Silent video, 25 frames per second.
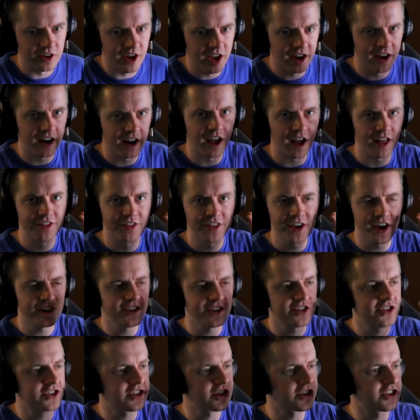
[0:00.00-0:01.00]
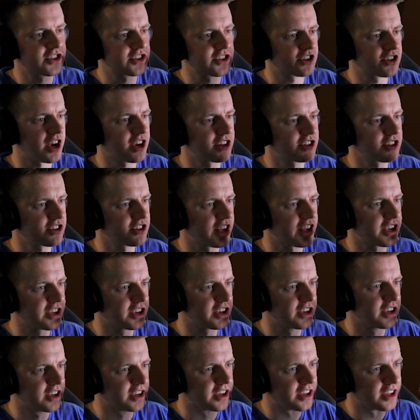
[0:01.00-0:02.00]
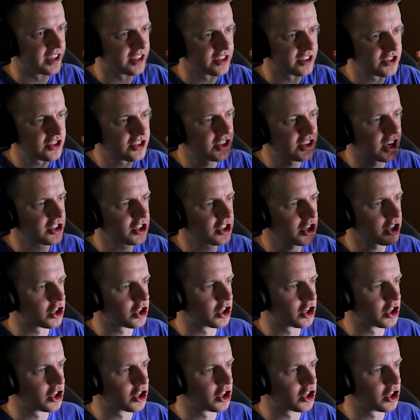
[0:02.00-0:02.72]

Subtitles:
And that is just such a